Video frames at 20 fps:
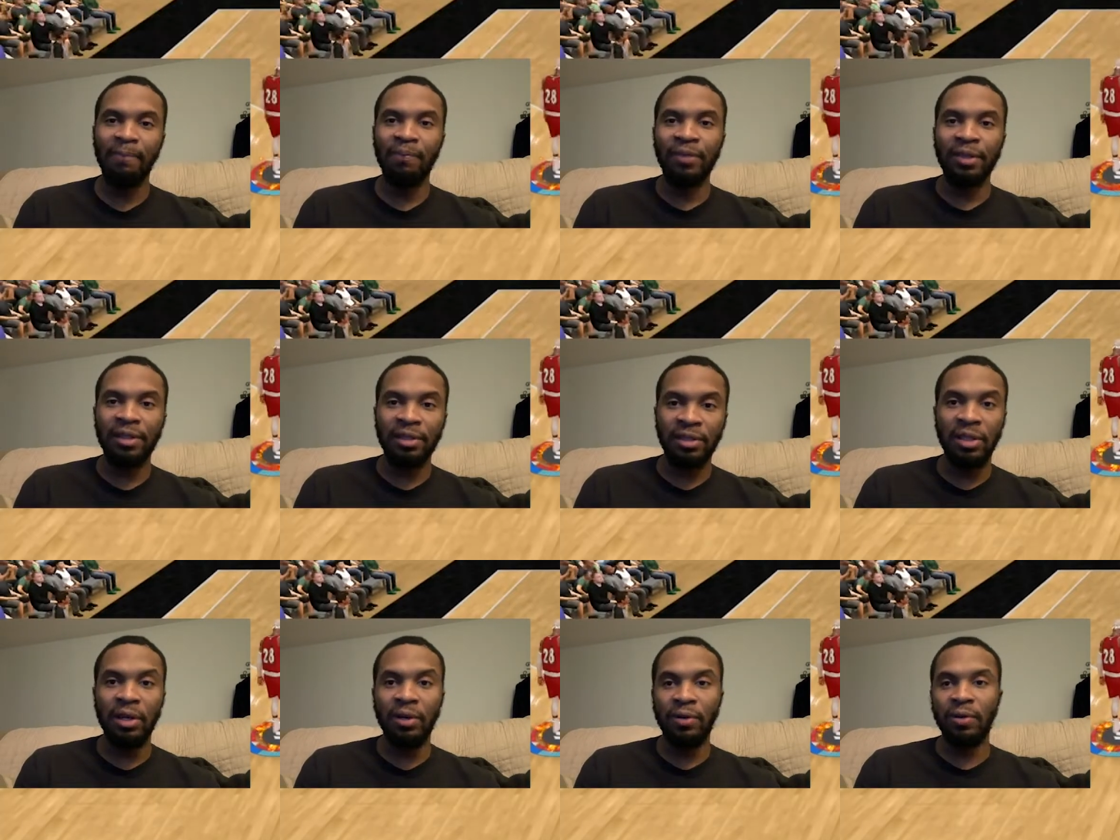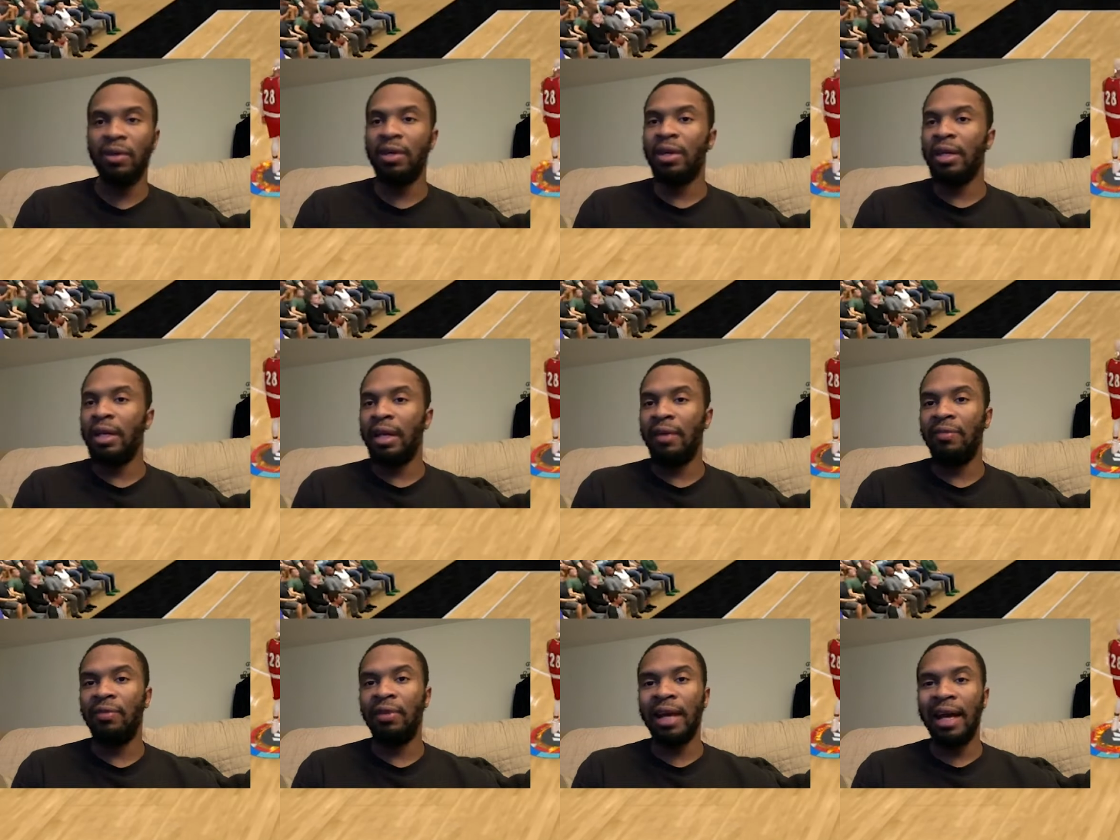So
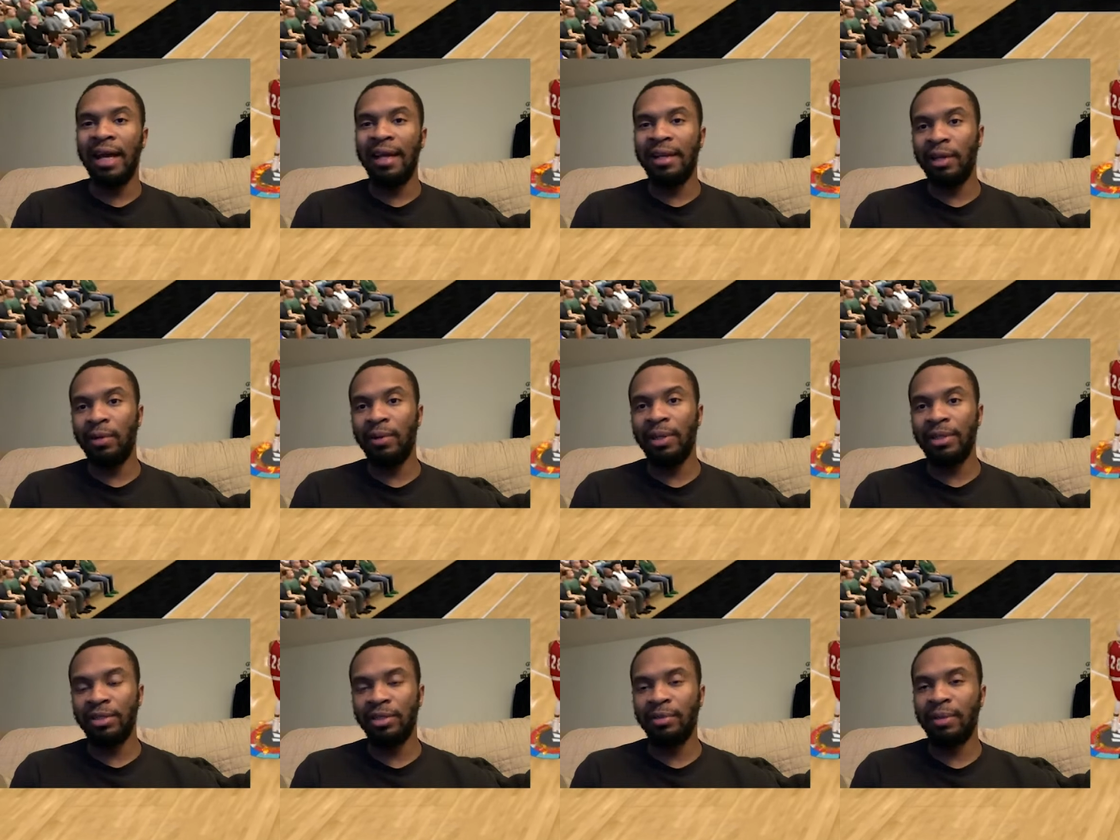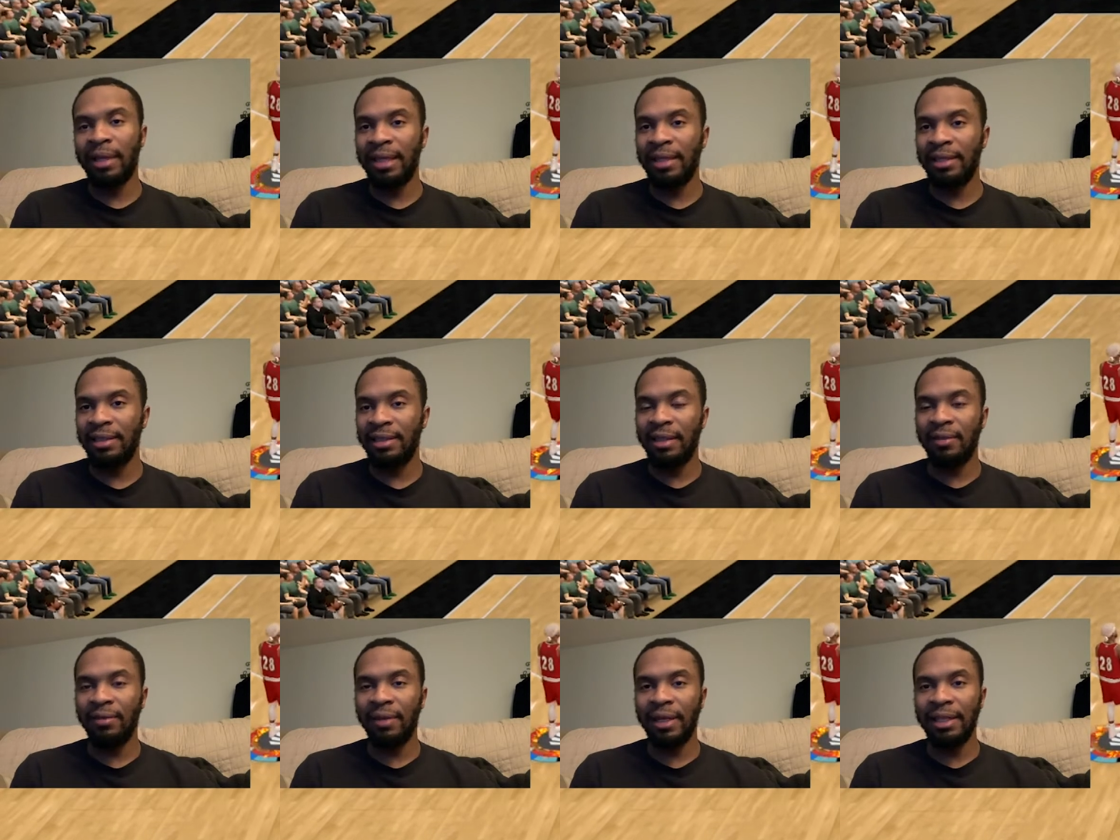if you got any questions about any
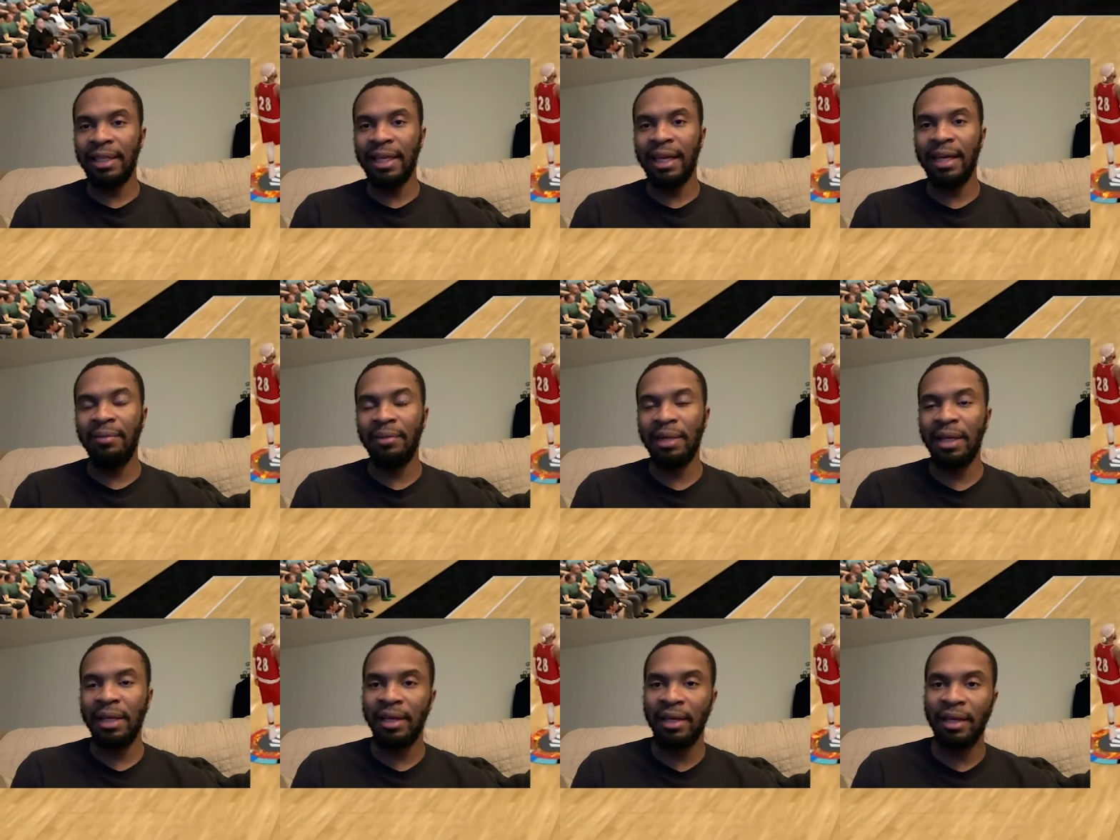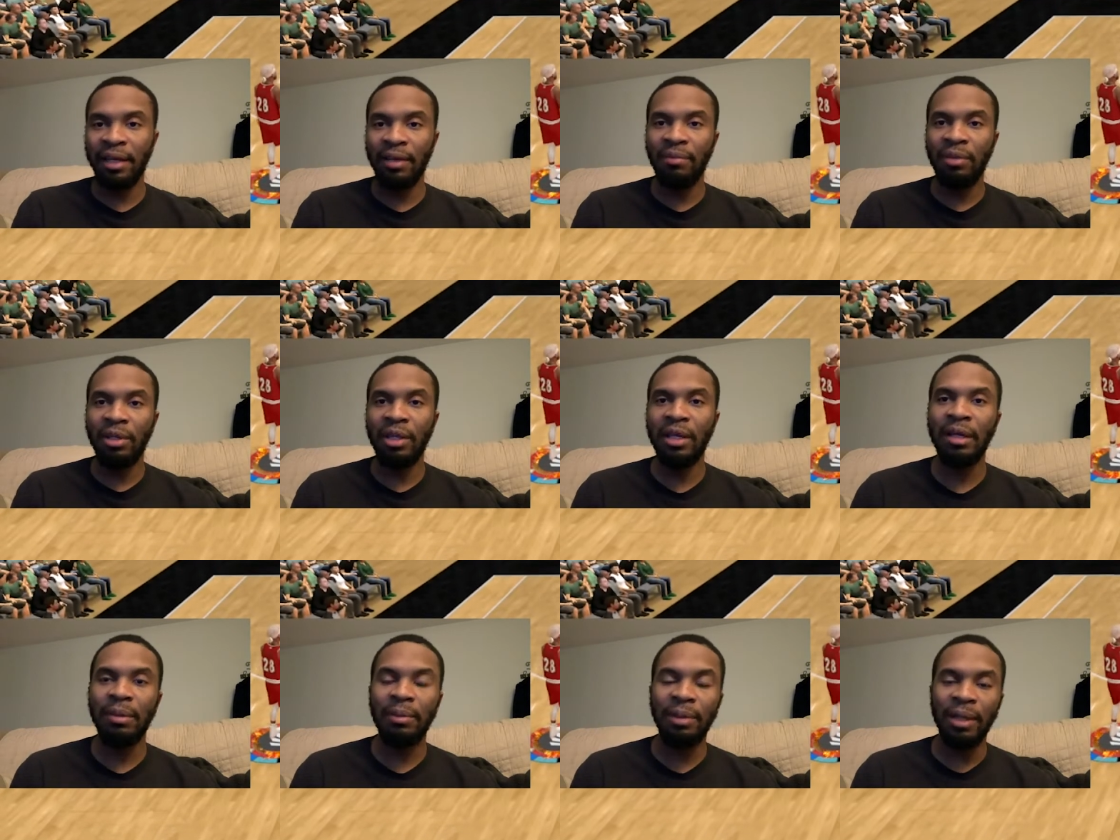stuff like that, man, hit me
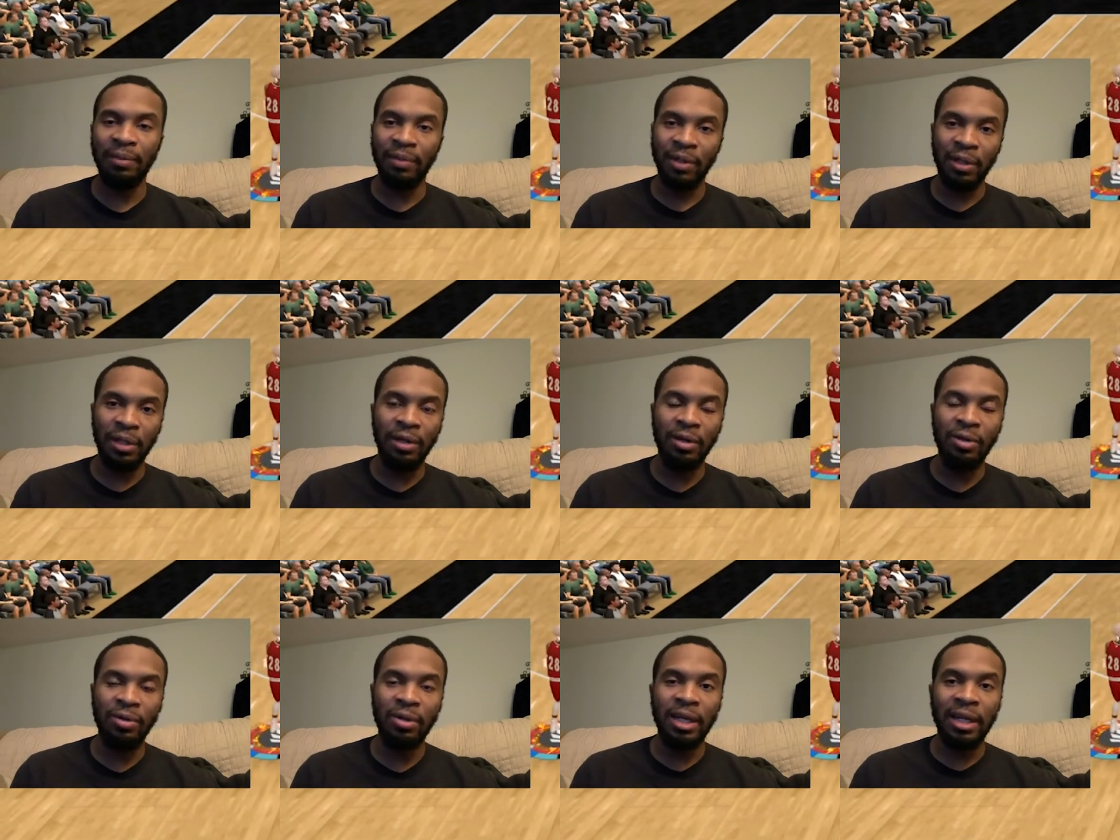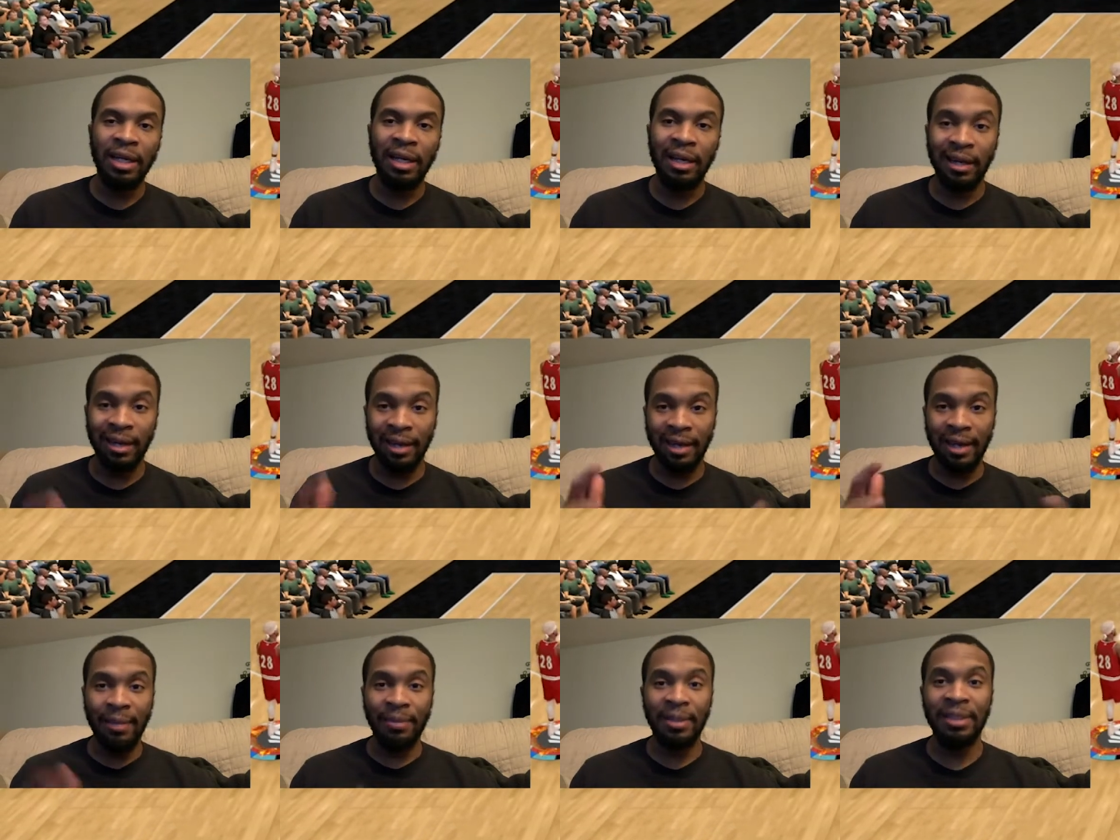up, let me know in the
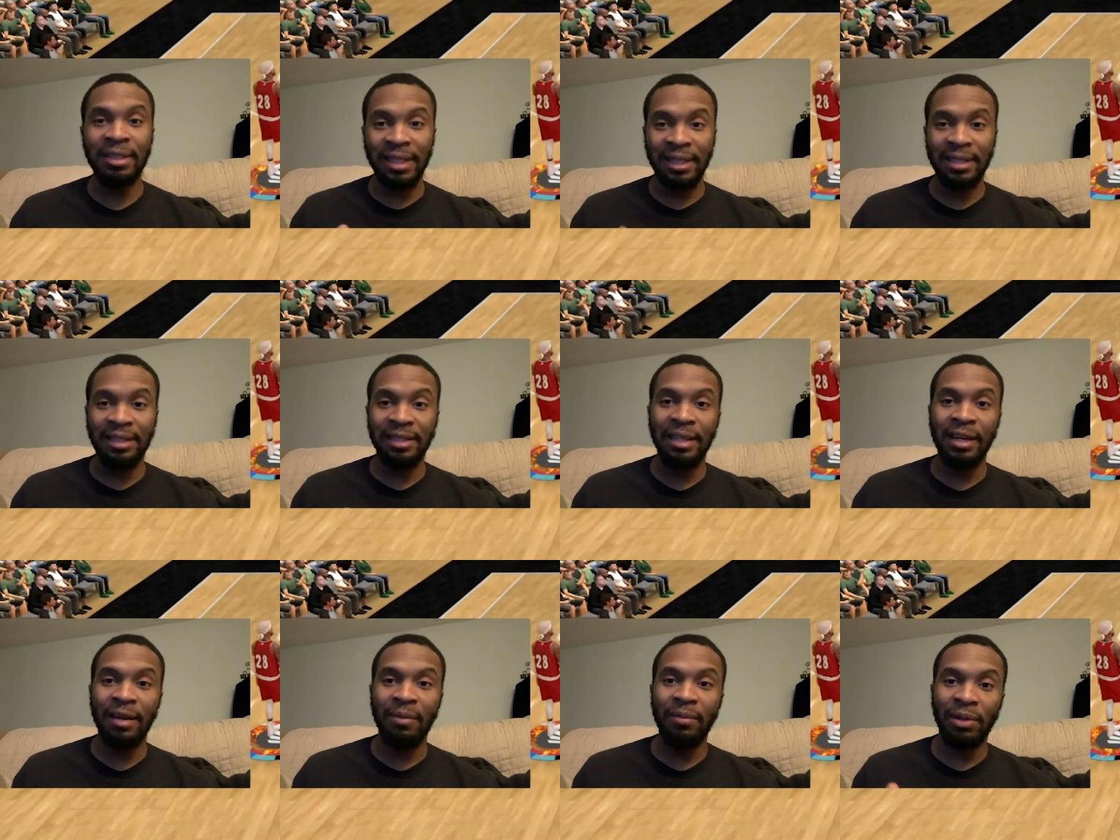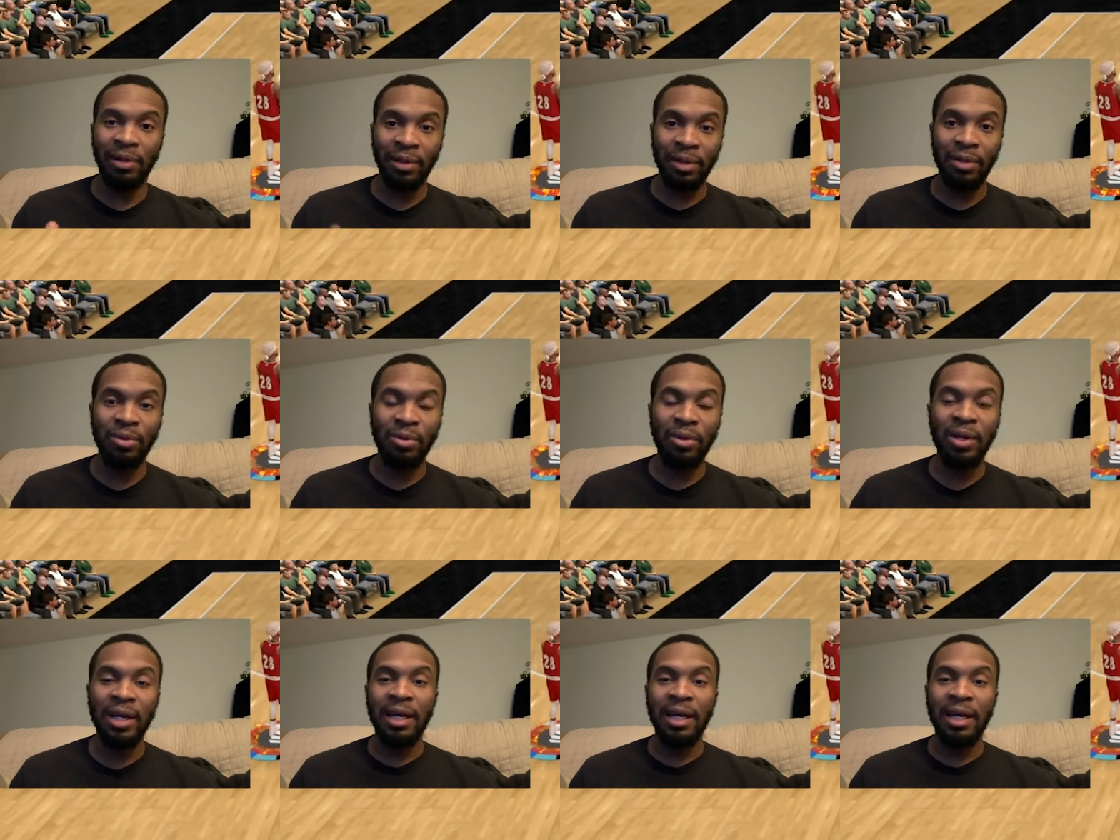comment section down below.